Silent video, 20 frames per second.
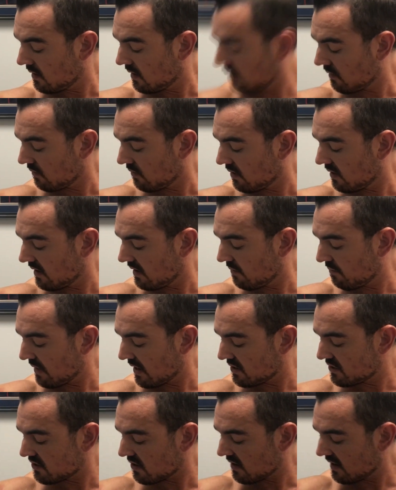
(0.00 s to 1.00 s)
And really
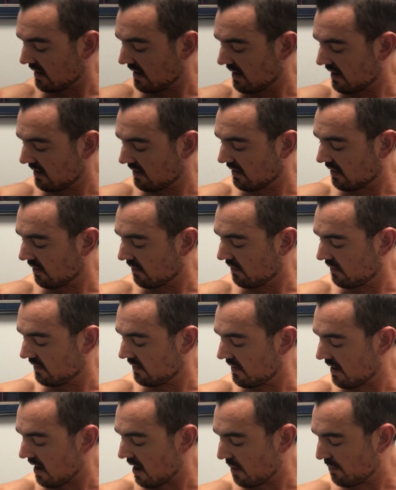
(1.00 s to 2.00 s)
make sure to get into the
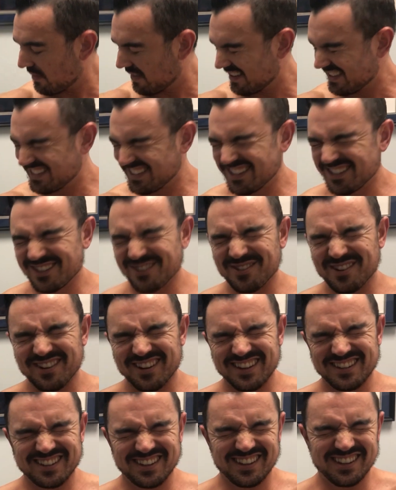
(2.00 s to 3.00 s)
top of this. This is where
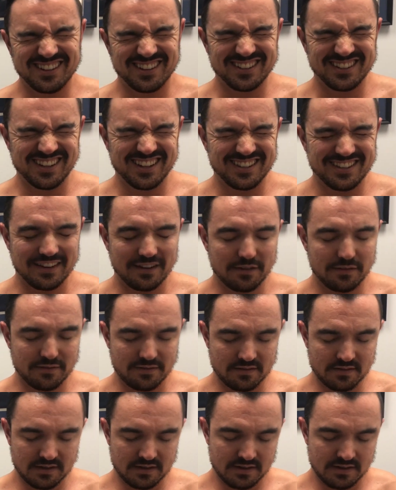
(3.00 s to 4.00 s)
it gets a little sensitive.